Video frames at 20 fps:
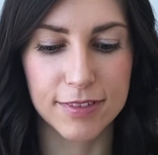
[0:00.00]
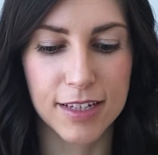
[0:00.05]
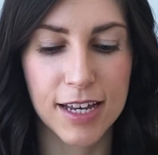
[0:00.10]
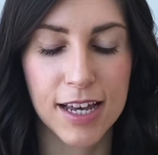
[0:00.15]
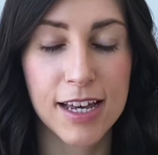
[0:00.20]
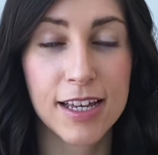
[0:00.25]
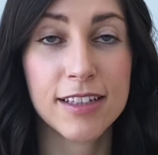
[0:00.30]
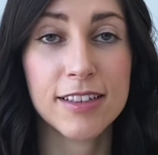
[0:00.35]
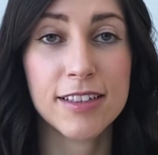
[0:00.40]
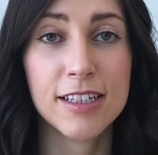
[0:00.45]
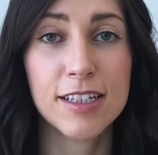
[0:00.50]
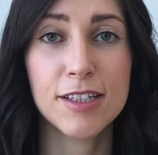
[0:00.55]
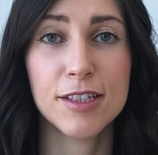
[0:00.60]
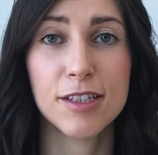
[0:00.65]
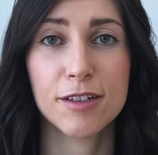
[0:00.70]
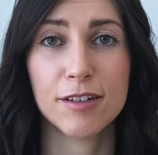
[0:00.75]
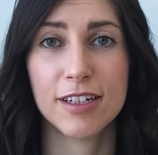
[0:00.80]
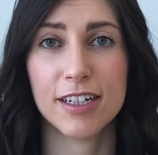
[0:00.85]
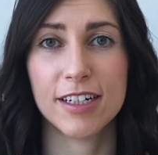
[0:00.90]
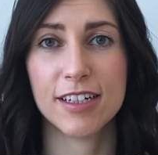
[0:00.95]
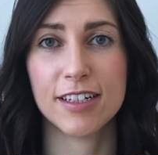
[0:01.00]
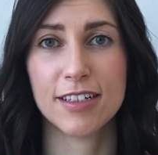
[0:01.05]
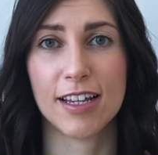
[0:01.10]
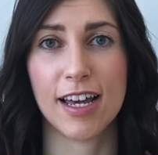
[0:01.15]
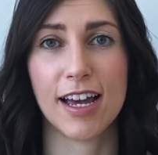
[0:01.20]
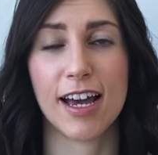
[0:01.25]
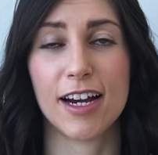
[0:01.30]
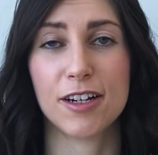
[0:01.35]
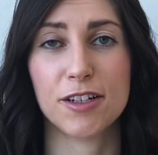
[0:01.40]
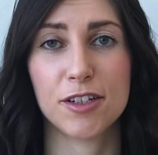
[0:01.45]
And these toners,
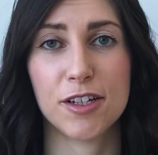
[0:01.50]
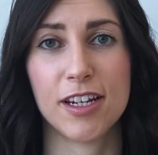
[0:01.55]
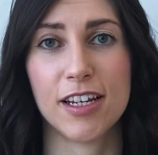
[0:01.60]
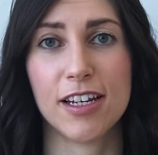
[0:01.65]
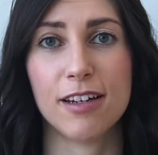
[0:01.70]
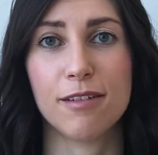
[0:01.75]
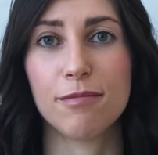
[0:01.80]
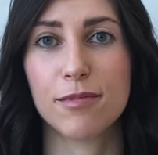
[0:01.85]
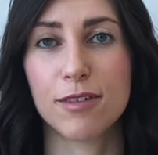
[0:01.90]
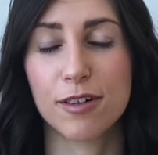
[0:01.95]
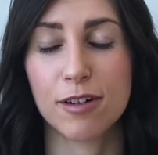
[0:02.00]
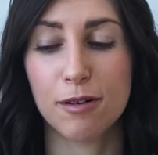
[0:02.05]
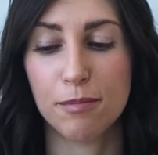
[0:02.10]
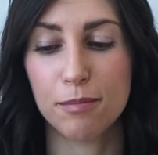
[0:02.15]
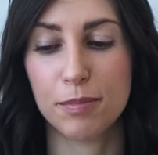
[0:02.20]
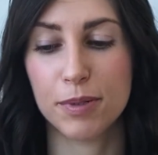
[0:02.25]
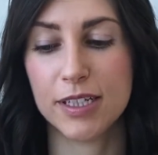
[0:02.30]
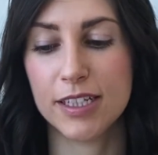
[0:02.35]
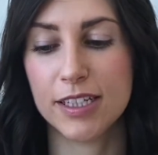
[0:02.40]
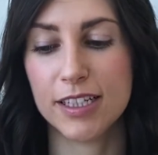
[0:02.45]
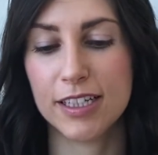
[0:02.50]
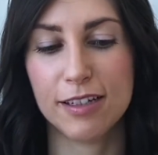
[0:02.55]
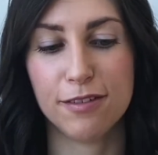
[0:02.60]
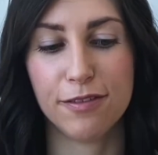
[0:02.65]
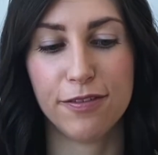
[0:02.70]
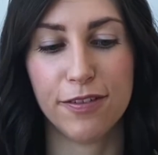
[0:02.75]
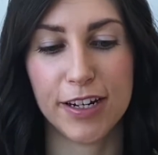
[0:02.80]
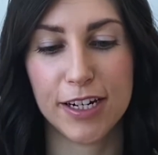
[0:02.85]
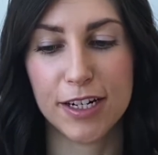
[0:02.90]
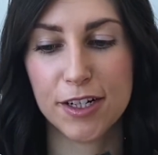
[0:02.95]
I actually completely
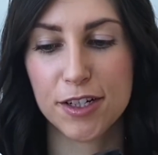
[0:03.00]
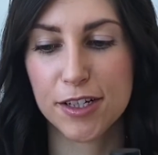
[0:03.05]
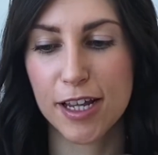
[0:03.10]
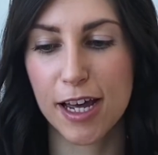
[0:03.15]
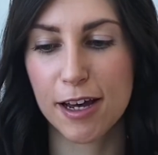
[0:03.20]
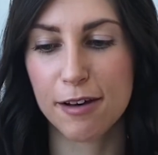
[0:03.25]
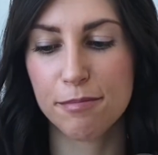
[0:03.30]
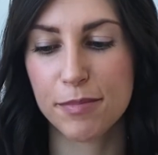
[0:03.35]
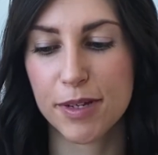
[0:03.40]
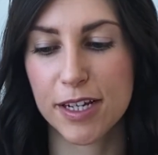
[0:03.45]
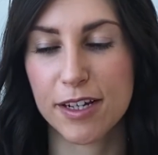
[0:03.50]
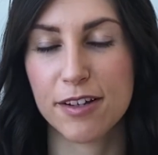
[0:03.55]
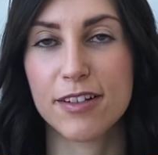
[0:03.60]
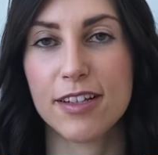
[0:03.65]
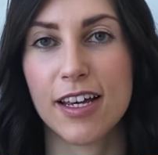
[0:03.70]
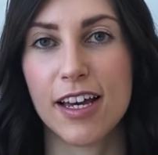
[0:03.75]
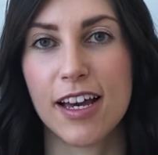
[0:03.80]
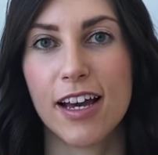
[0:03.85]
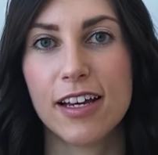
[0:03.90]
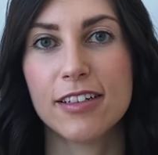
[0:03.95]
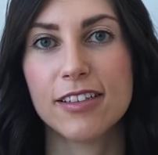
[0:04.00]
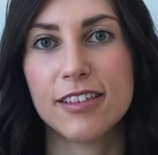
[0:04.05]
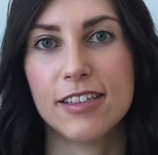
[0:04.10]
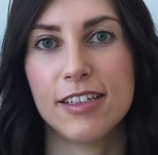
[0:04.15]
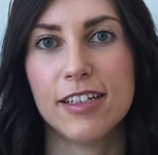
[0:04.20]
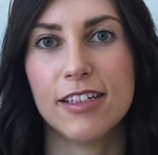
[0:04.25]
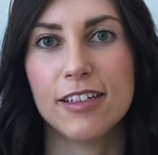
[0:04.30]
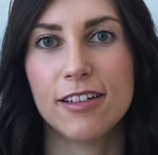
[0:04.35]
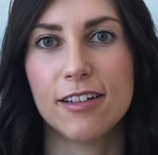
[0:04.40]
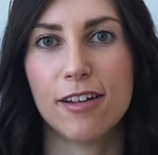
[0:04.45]
finished them because I
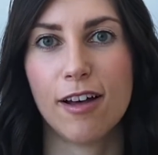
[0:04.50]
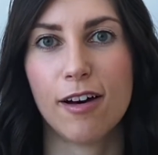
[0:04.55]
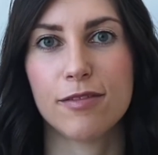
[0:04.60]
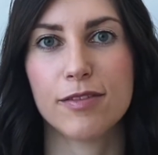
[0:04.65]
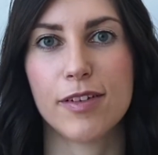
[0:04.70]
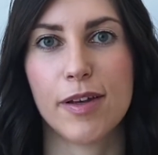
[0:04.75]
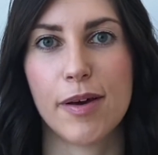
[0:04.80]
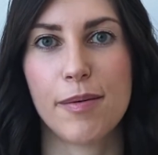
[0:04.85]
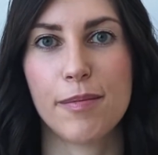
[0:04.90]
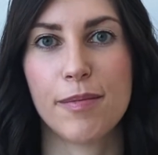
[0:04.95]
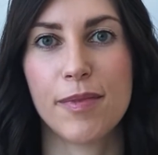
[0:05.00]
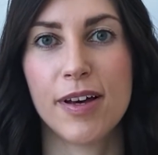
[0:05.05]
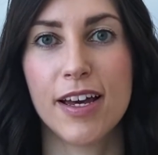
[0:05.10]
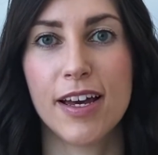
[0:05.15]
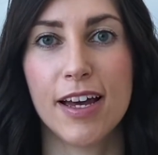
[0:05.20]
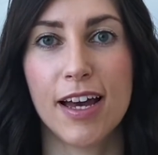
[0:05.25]
did love them.